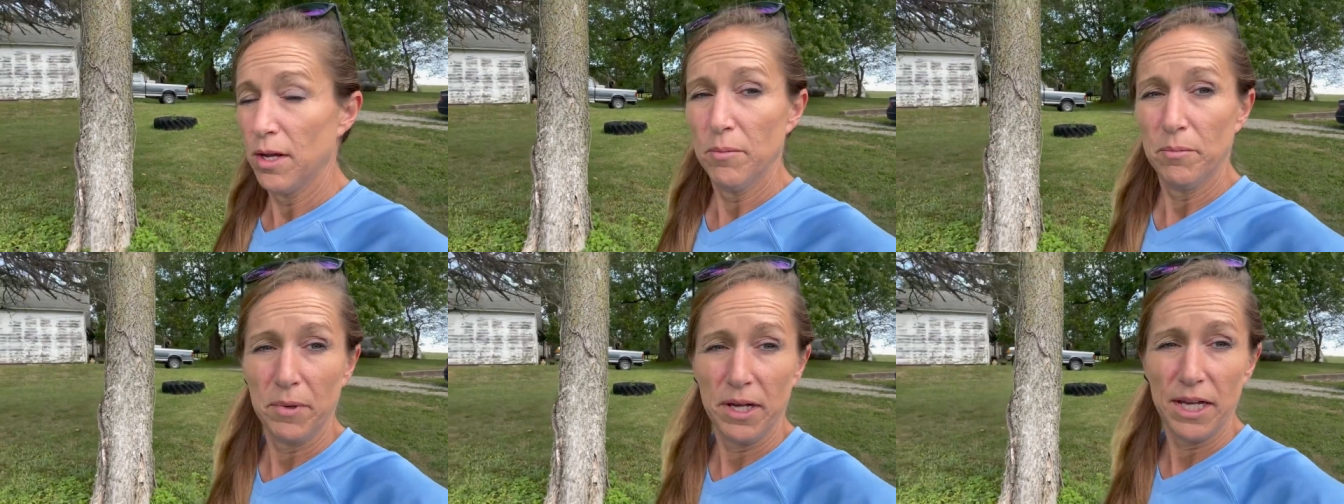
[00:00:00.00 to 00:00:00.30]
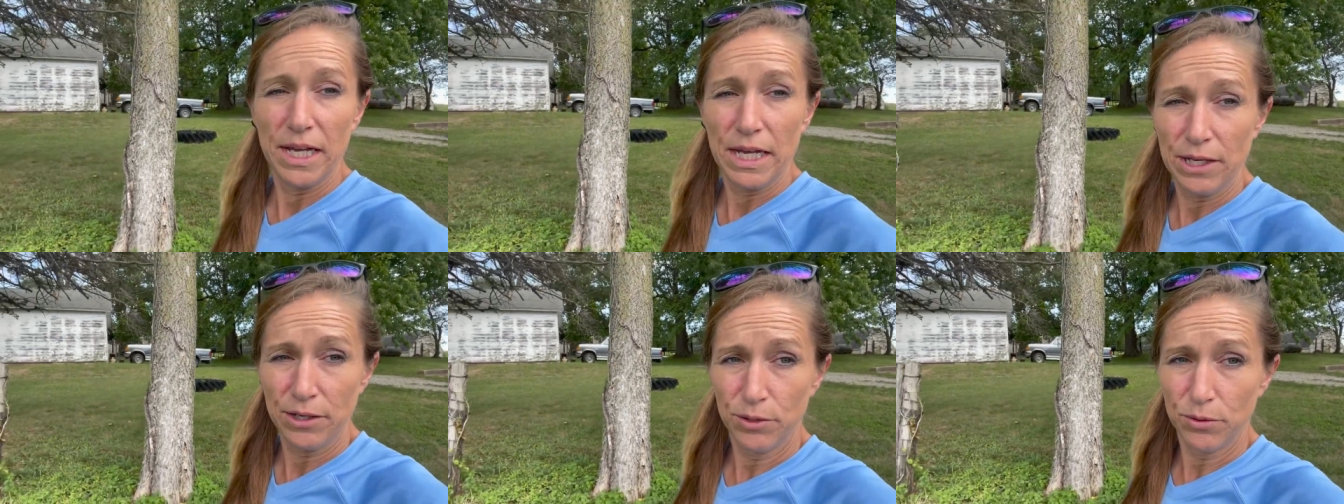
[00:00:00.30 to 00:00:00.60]
My
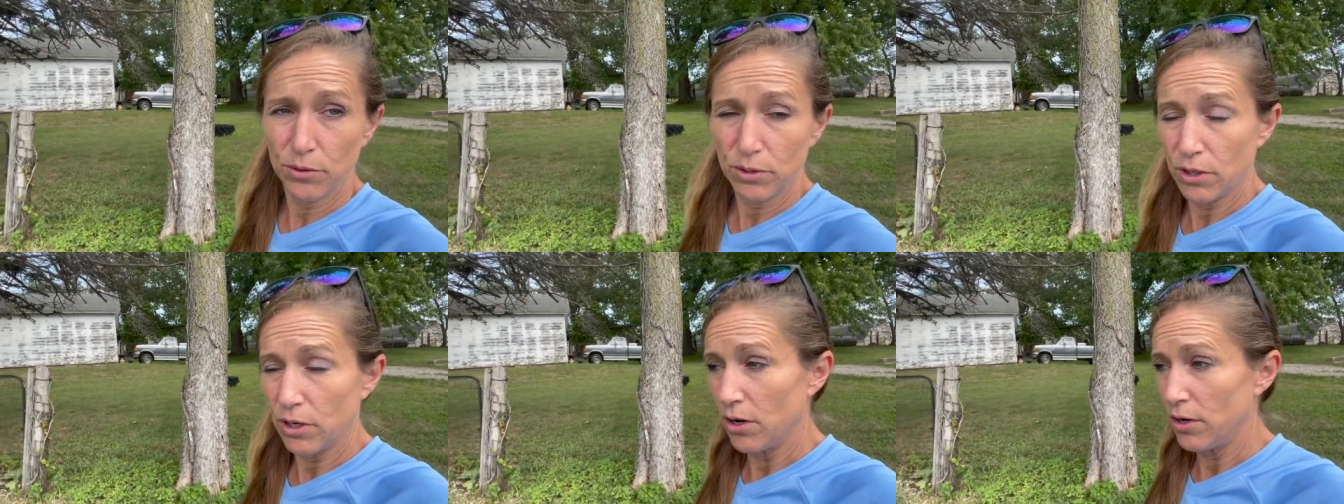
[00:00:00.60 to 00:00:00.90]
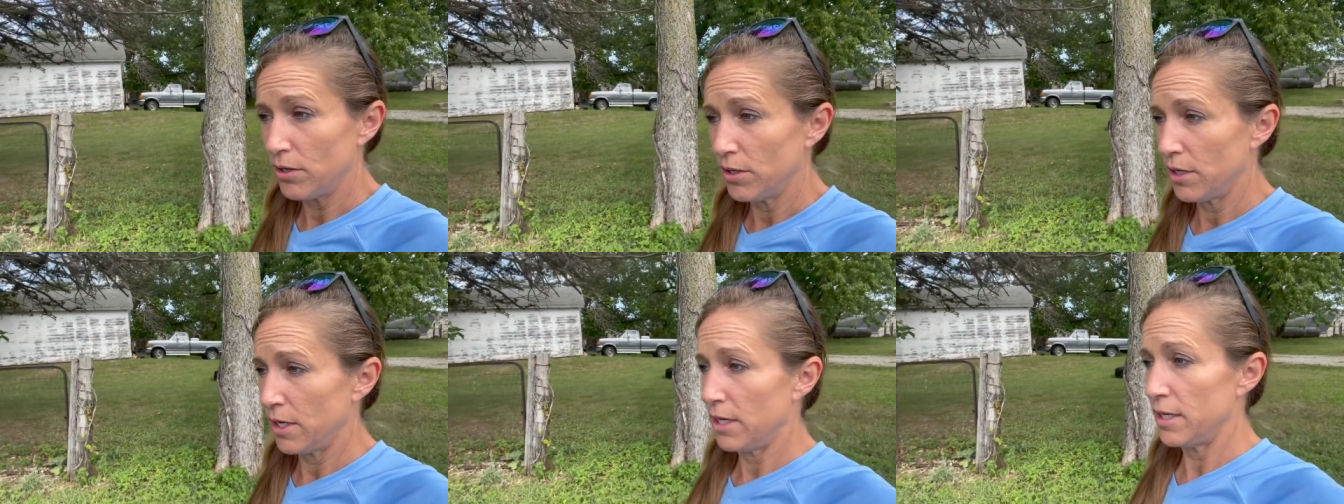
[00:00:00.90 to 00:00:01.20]
annual
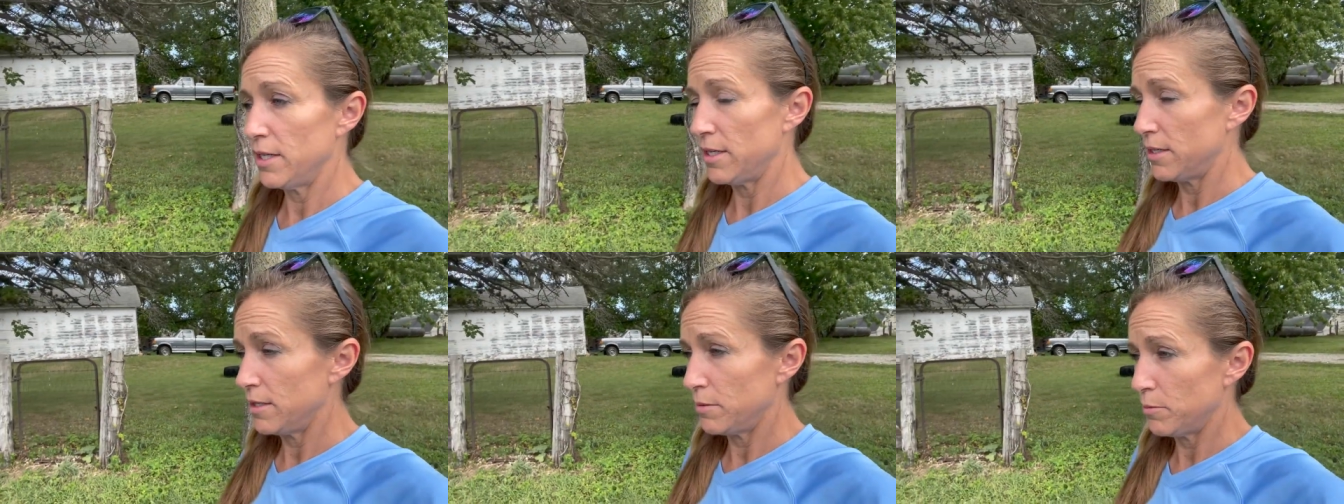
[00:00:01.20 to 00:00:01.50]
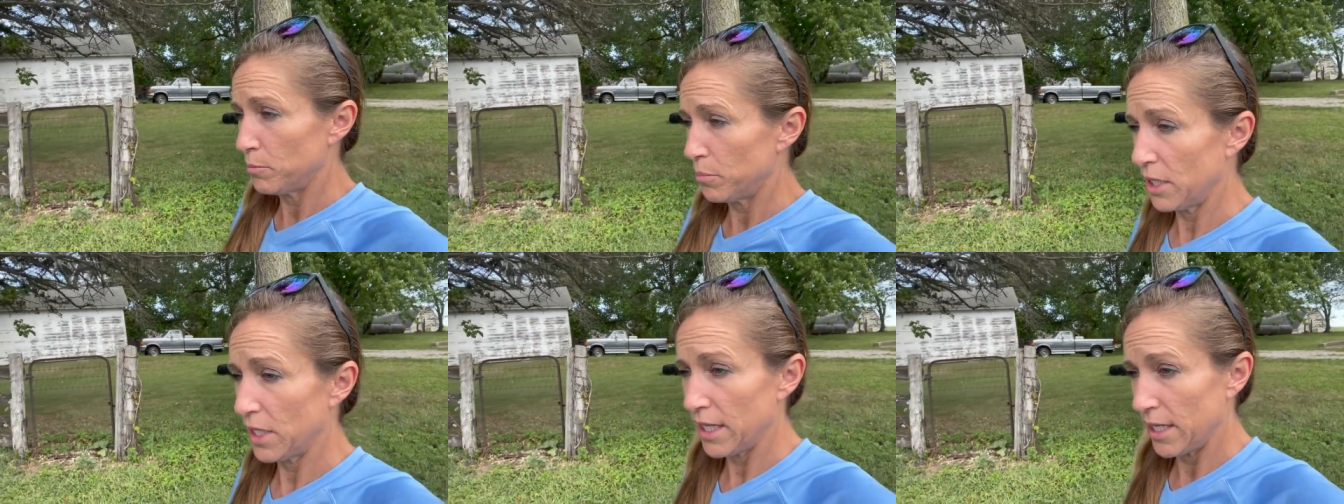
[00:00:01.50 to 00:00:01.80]
garden, I didn't
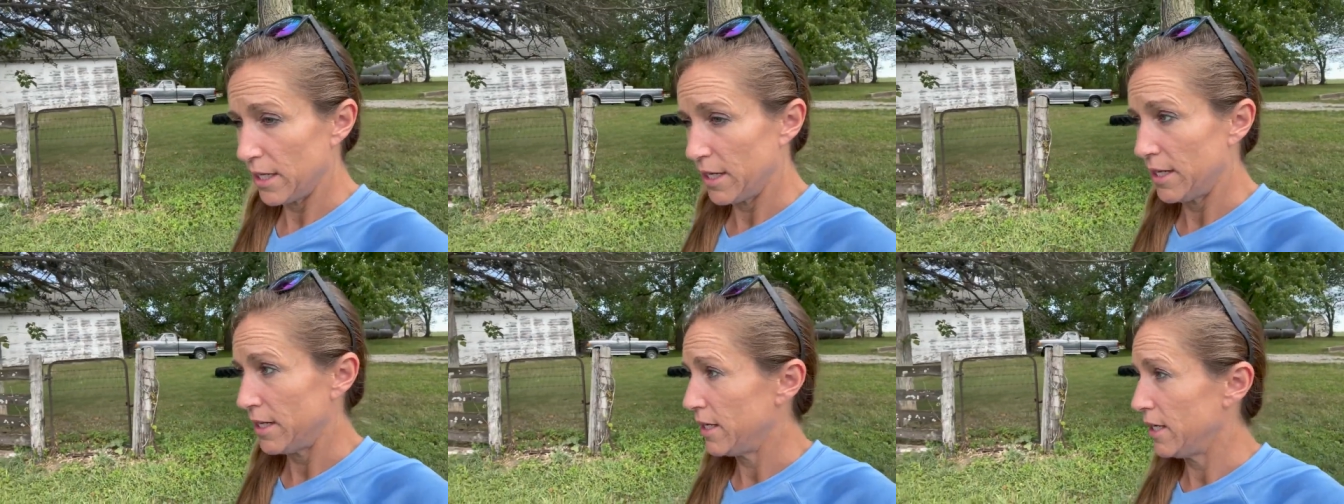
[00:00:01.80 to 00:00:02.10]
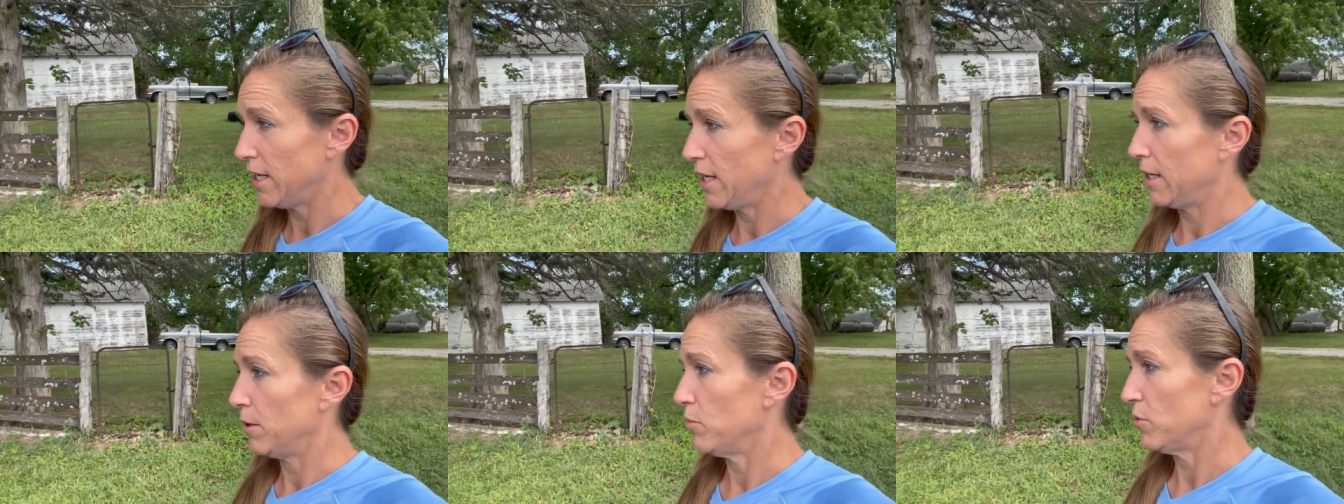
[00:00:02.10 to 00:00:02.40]
plant
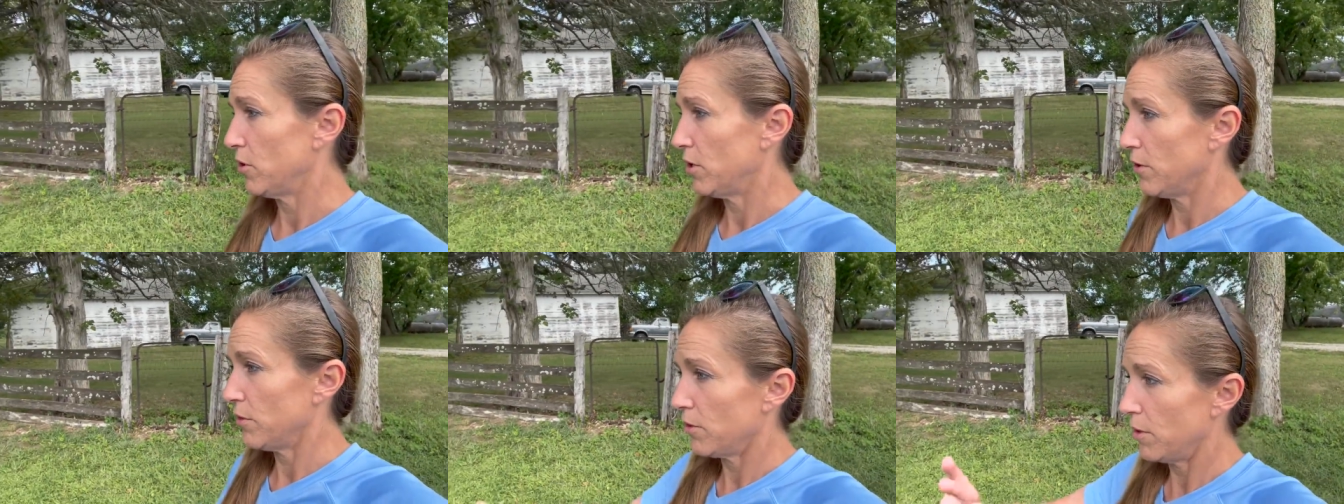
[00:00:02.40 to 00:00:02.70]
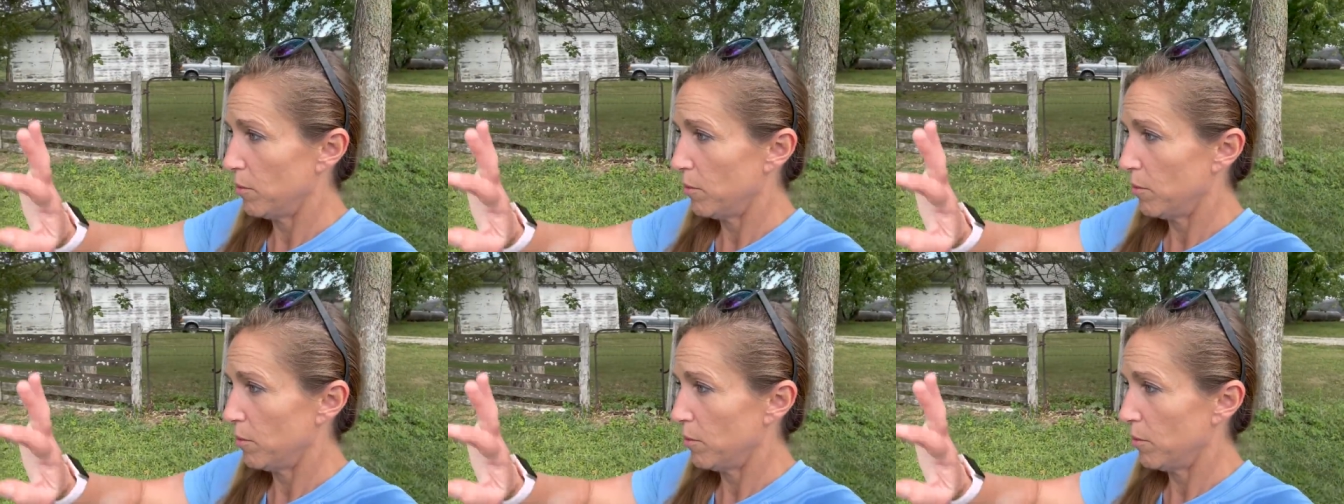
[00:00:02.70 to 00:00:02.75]
any amaranth.